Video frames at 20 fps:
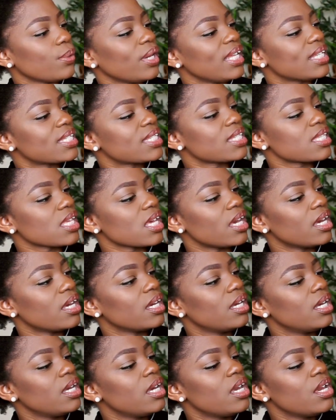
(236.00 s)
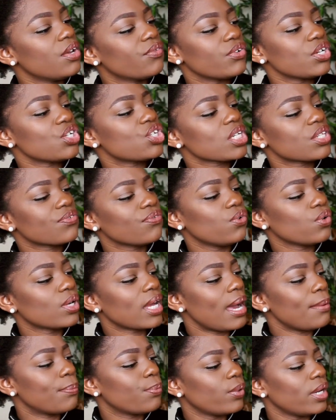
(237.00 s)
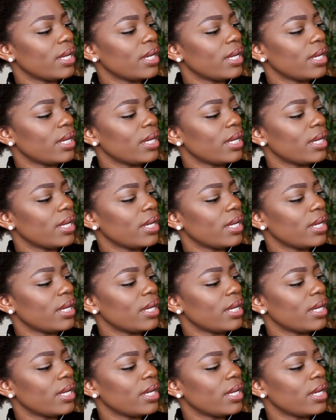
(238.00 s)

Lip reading: it's the Freetress full cap